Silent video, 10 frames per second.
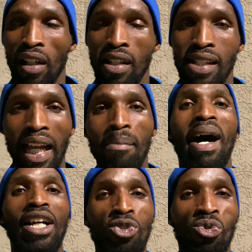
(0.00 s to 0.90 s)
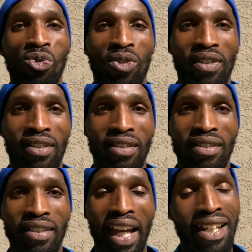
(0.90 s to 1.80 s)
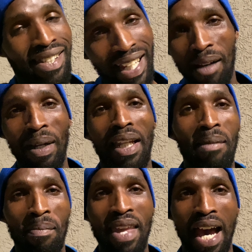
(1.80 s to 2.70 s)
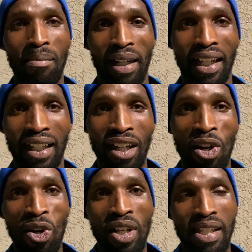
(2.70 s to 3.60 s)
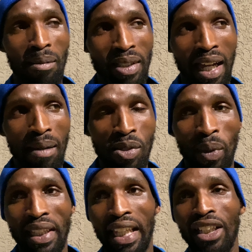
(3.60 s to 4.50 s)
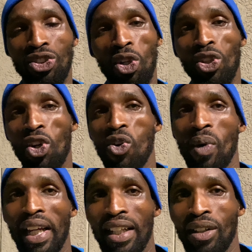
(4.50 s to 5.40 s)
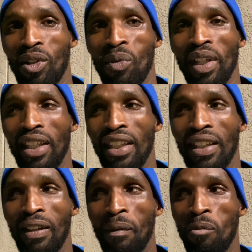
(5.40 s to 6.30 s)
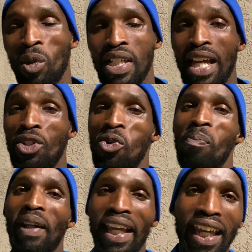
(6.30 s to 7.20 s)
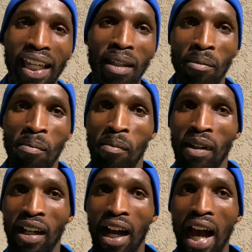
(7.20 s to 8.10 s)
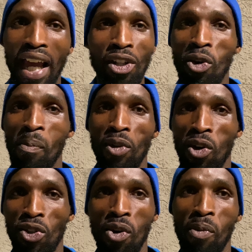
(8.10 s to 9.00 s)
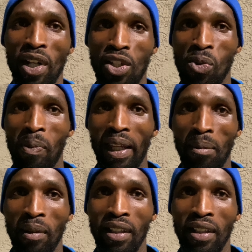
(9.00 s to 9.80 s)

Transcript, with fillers: sing a yes. and sing singabantu abamnyama. Sometimes when things don't go well, we we tend to blame. I had no, no nobody to blame.